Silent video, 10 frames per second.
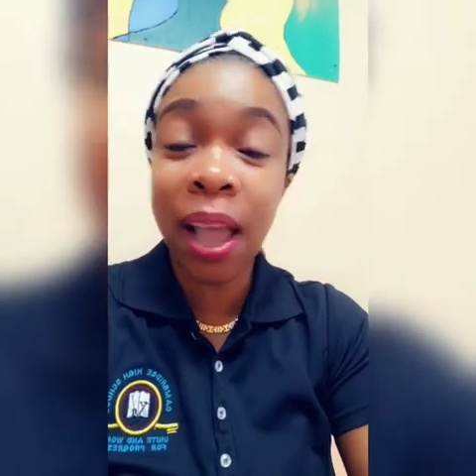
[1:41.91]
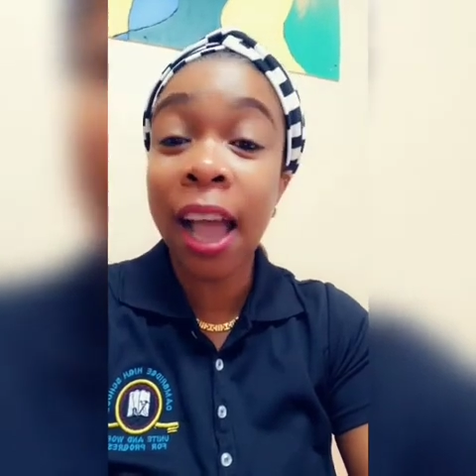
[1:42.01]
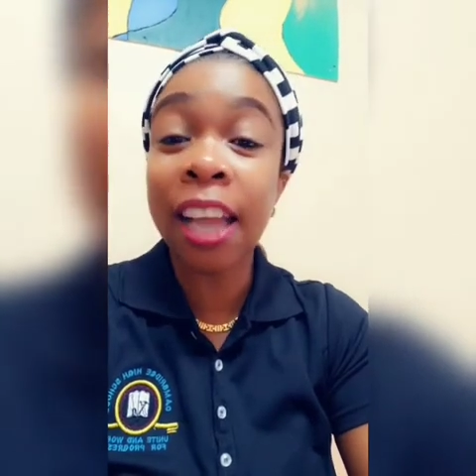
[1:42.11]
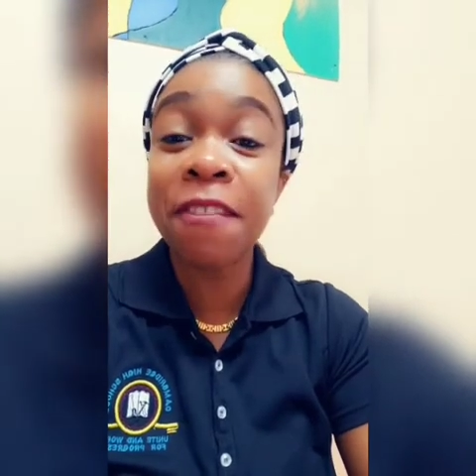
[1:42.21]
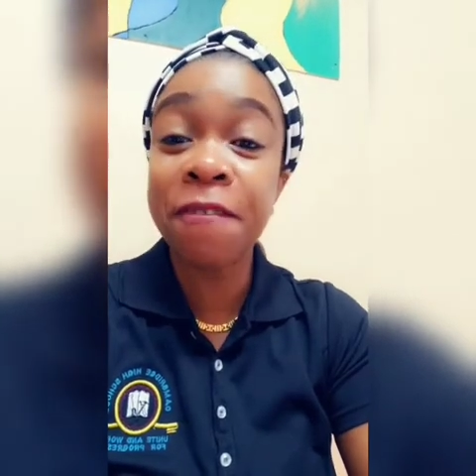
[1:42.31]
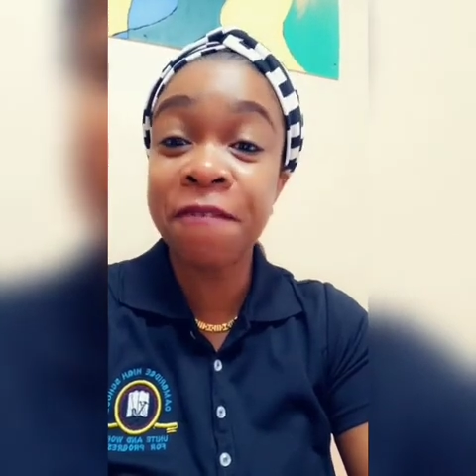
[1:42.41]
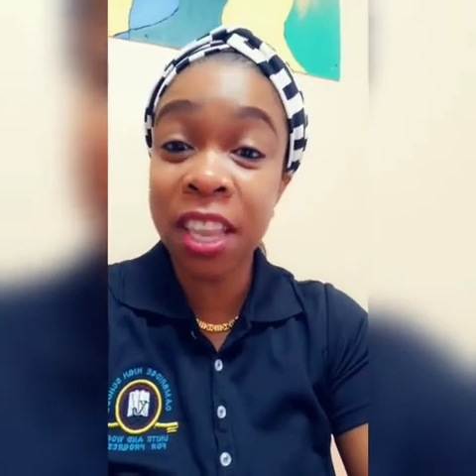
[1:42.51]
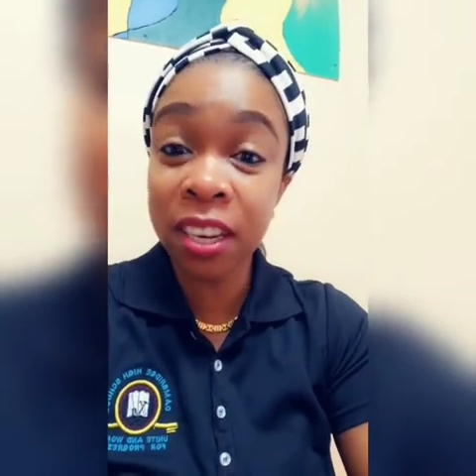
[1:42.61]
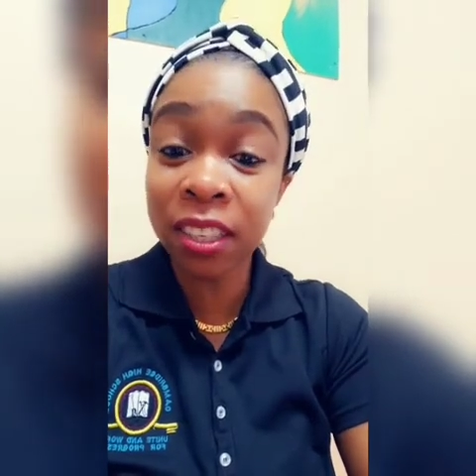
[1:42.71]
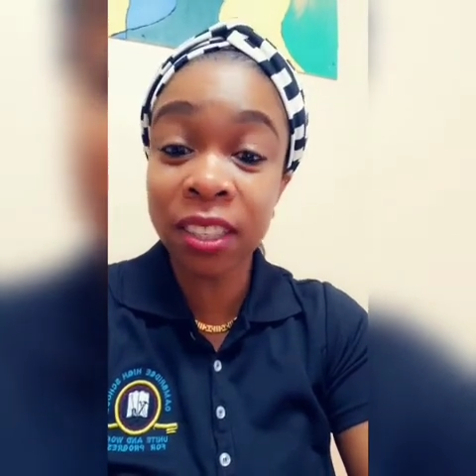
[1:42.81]
and
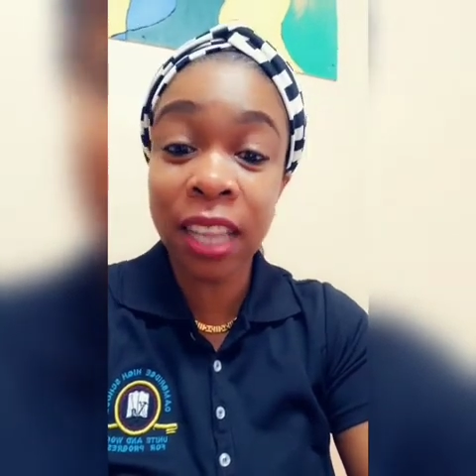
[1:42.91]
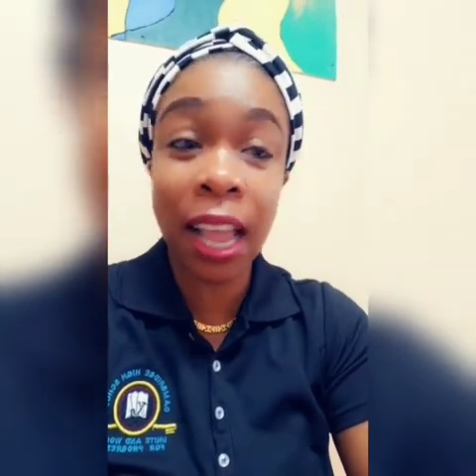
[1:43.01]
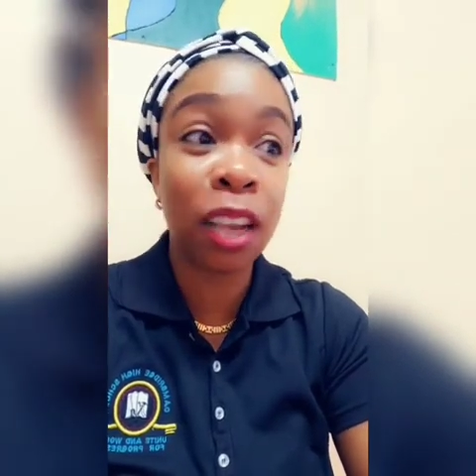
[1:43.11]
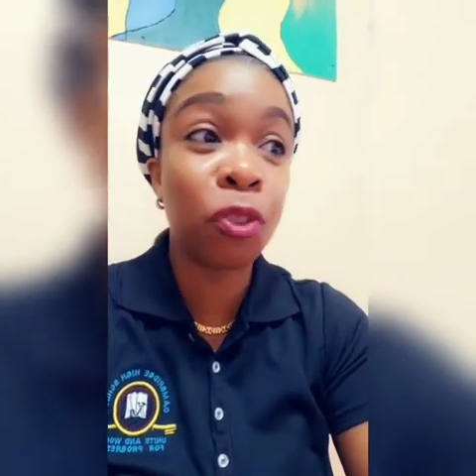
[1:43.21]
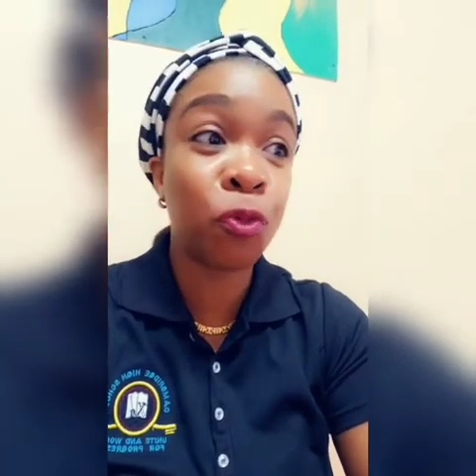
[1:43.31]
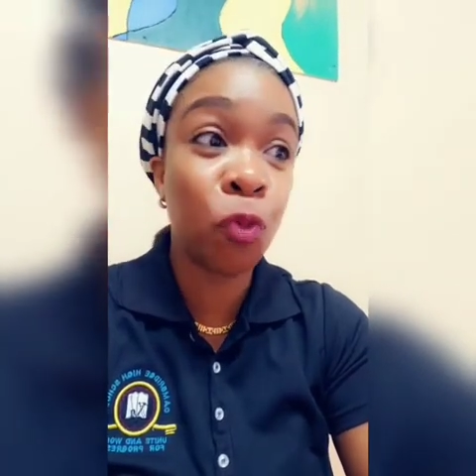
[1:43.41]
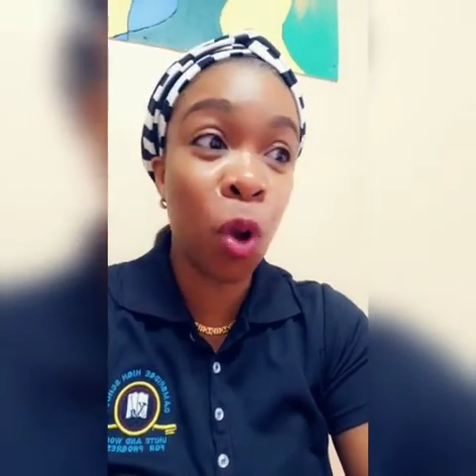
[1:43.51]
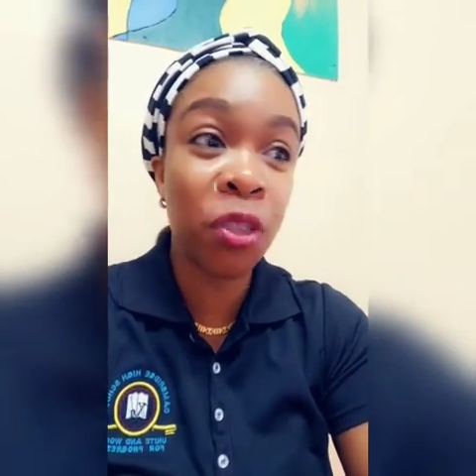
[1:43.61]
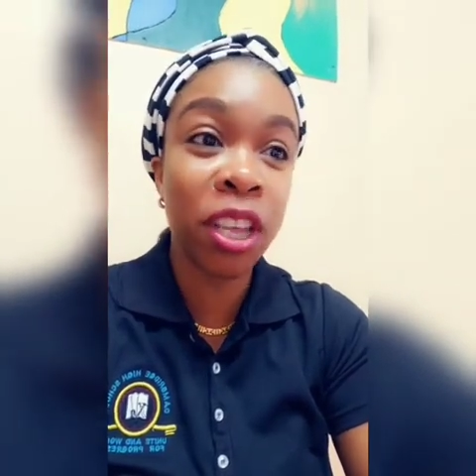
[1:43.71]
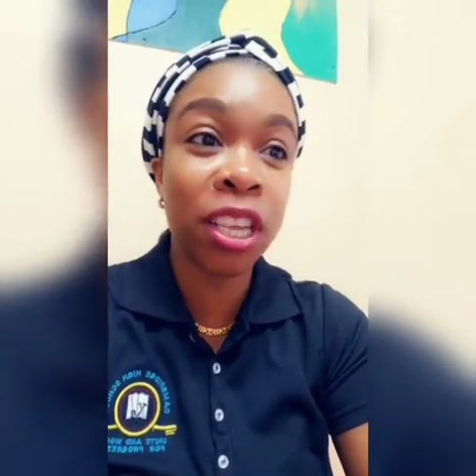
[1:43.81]
fit the style for
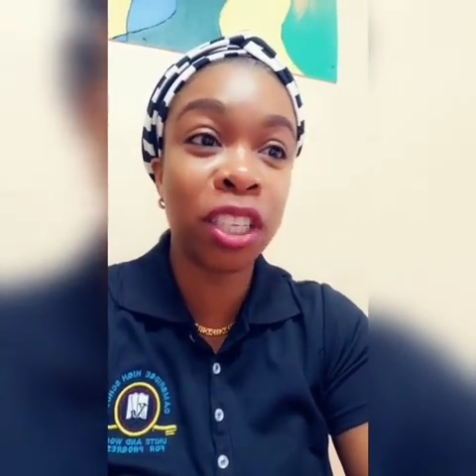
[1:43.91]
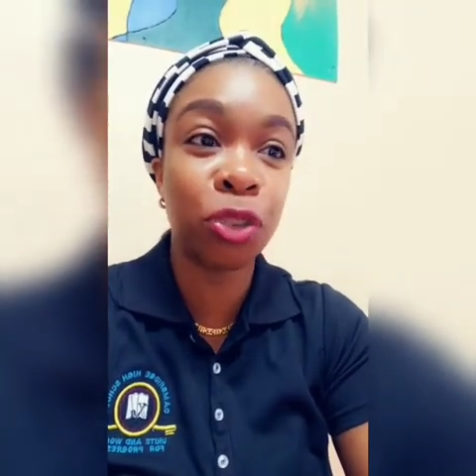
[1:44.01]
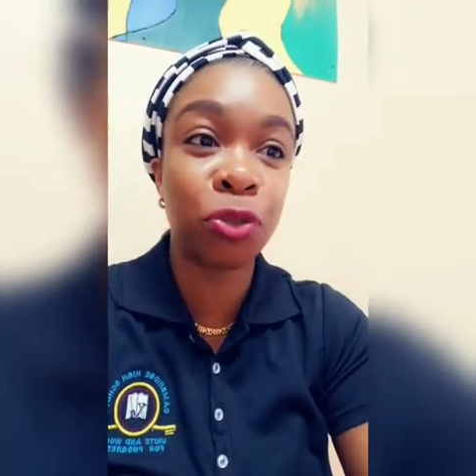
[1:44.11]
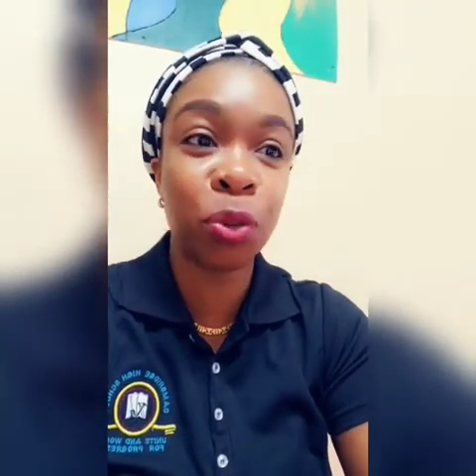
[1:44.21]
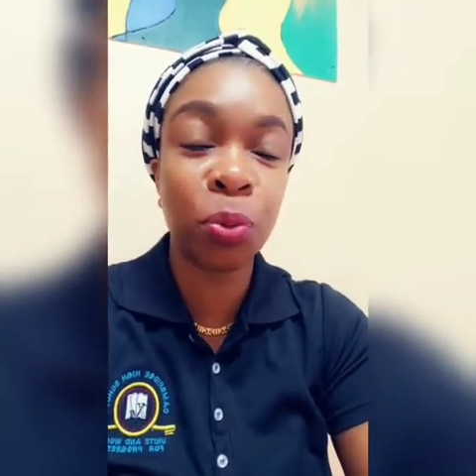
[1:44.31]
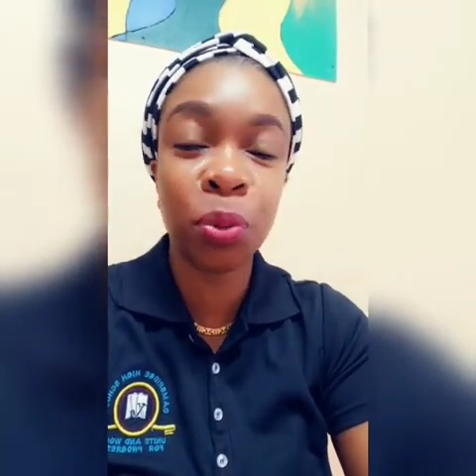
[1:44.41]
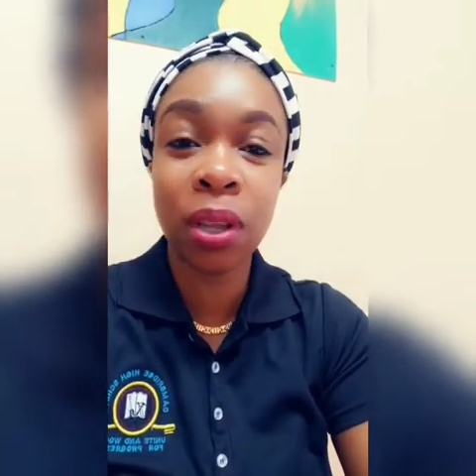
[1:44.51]
the interview